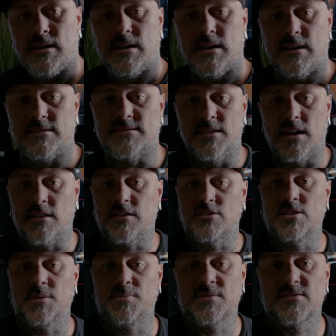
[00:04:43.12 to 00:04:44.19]
It's not the
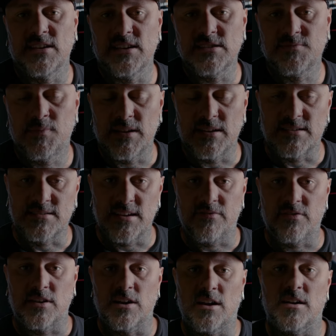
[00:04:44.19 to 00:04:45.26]
cheapest lens, but it's
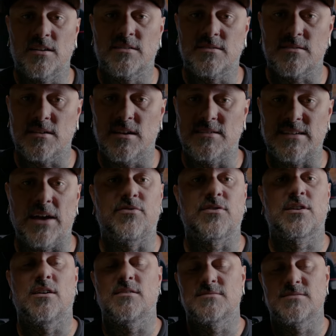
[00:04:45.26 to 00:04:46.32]
definitely not. It's half the
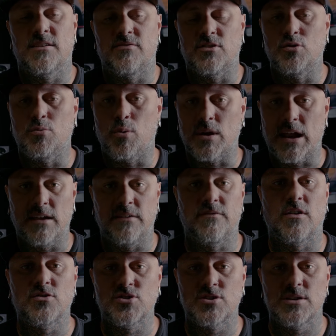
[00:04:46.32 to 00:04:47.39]
cost of the 2.8
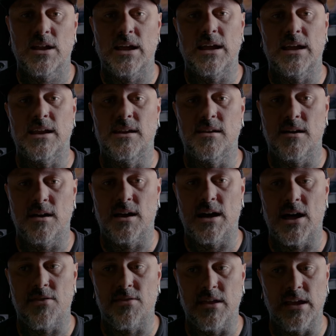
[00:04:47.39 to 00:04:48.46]
version, and
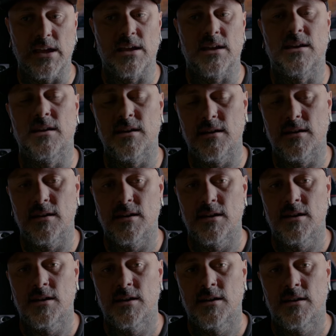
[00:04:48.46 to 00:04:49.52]
I think
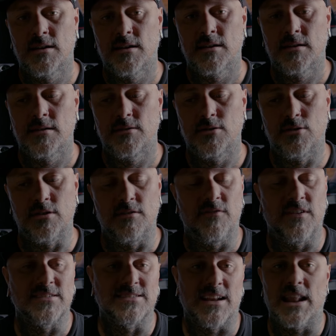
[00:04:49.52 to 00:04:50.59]
you could
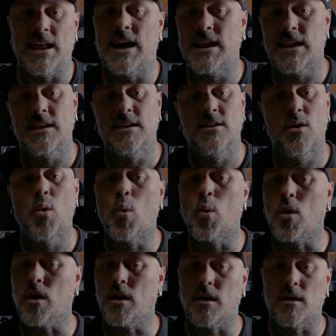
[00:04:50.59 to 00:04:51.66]
invest in lighting
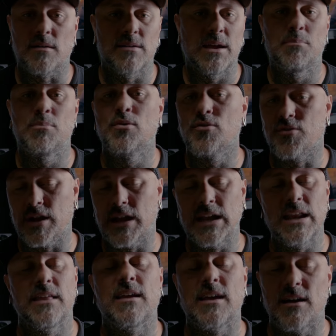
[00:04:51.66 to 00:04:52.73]
or gimbals or
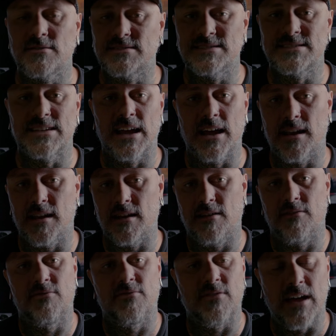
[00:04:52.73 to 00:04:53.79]
anything else instead
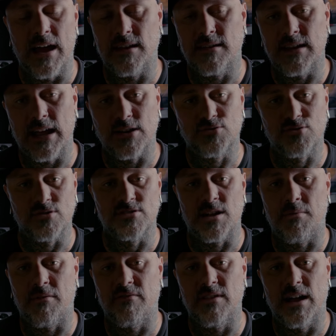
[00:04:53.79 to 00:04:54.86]
of that extra
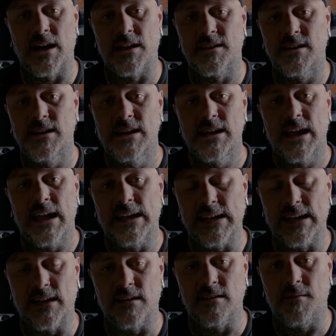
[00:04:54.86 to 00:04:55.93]
stop of light
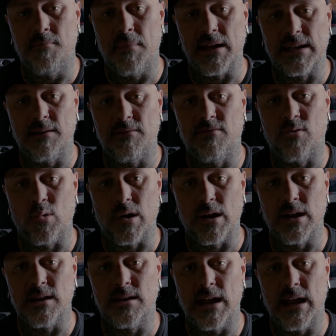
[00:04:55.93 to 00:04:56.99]
and make up for
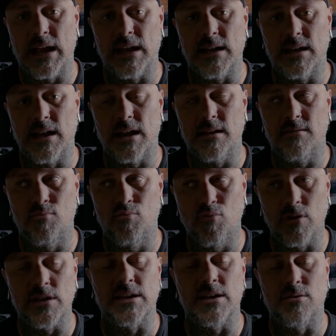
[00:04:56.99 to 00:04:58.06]
it and
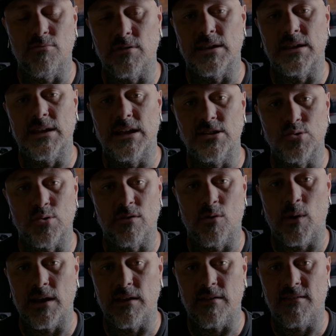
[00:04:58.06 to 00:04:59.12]
really enjoy the
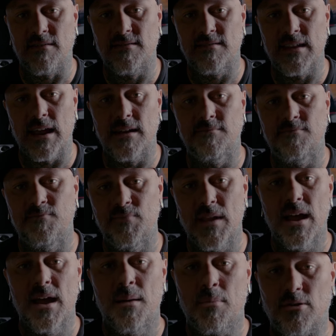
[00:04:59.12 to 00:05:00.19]
weight of this instead,
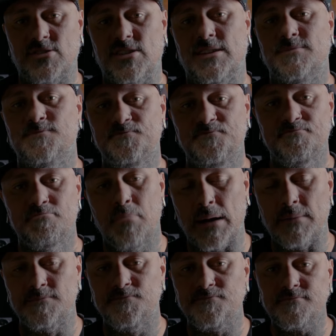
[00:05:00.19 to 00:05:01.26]
personally.
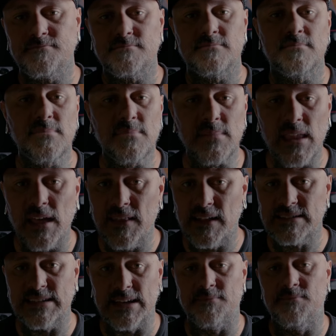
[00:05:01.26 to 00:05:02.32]
But
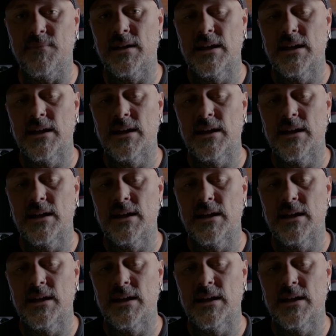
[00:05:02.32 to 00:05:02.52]
that's it.